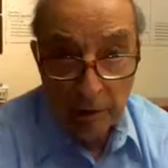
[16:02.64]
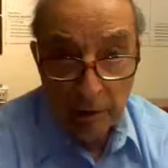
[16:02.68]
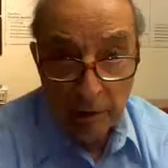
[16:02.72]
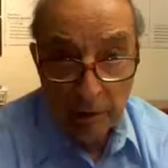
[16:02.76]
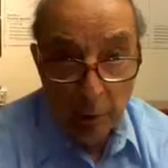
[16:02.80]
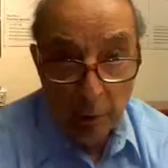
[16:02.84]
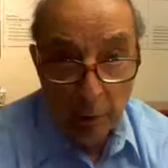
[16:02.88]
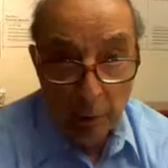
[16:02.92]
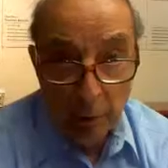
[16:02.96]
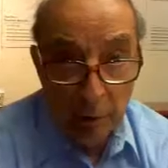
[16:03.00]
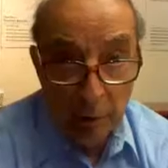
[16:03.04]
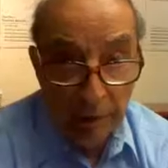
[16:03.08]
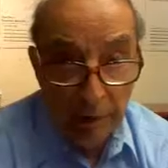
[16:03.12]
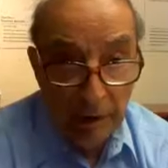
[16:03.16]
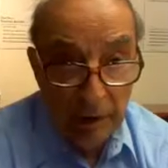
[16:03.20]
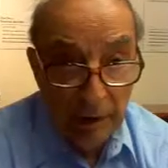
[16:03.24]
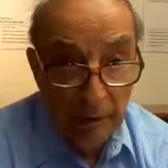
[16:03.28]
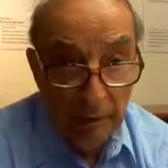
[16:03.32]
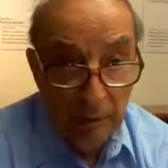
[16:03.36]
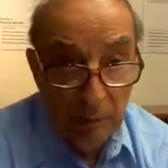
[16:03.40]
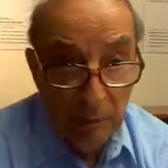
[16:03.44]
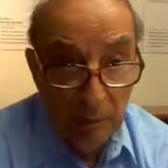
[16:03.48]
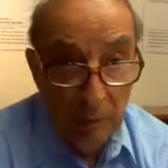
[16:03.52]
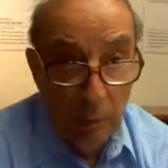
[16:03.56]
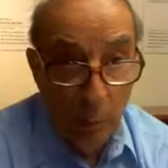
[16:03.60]
So we're
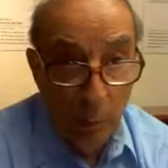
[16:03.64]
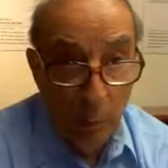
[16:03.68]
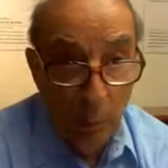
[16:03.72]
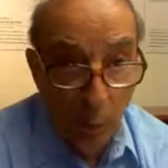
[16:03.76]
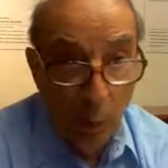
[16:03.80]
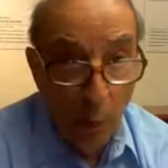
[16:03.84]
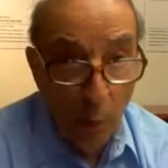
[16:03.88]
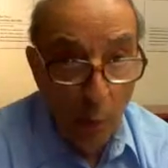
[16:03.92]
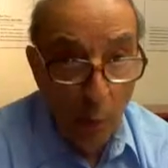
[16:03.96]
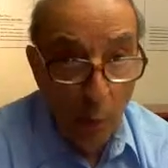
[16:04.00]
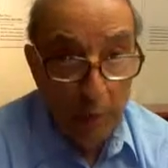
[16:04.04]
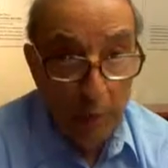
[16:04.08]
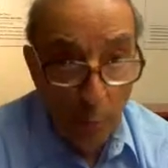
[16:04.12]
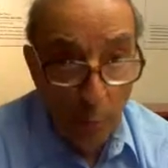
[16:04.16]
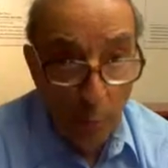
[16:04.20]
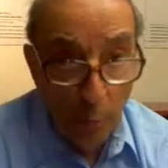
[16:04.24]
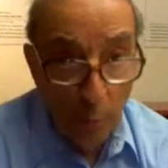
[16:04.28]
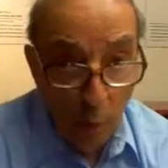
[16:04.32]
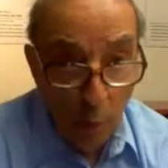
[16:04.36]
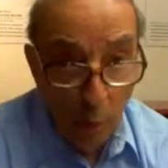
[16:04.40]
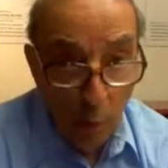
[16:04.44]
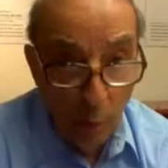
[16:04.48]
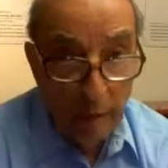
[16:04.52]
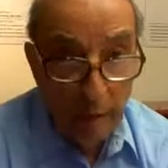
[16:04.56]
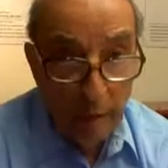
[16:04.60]
looking for more and
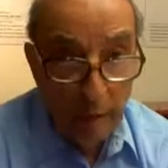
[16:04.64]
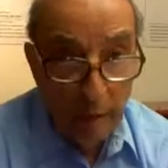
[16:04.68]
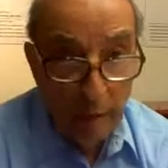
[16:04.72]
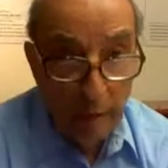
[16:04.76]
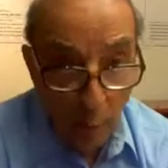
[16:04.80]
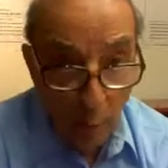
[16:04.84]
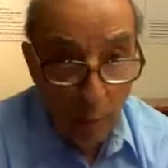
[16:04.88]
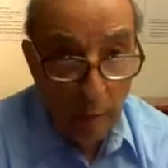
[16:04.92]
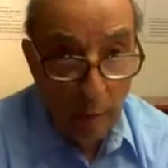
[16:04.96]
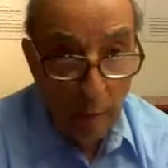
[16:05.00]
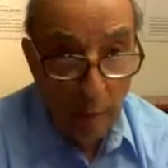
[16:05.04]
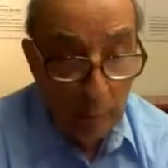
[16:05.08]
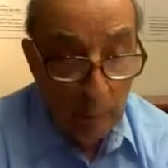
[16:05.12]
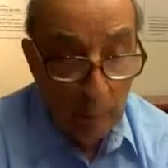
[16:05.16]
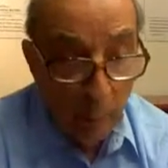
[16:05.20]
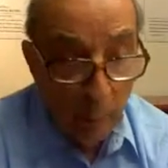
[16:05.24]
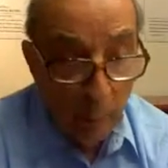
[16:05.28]
more and more and